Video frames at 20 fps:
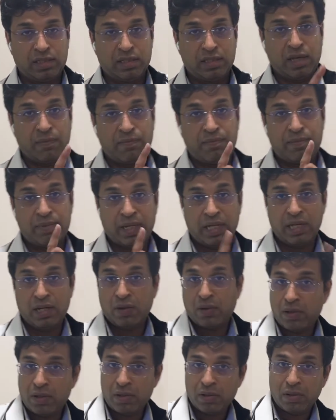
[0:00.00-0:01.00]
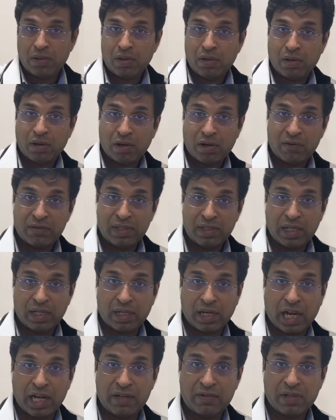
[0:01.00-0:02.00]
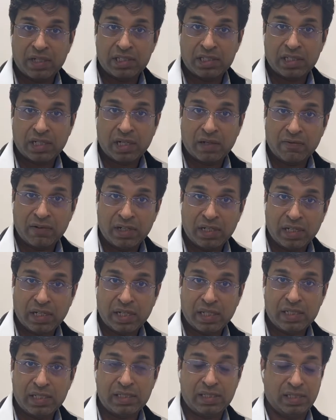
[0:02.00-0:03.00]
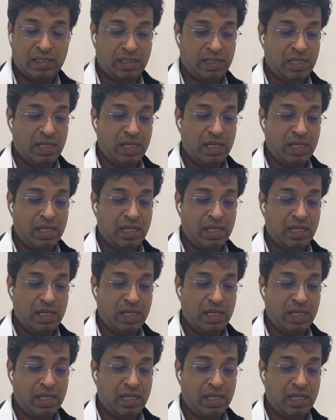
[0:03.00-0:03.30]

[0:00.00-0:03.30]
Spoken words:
the preload of the right ventricle will decrease,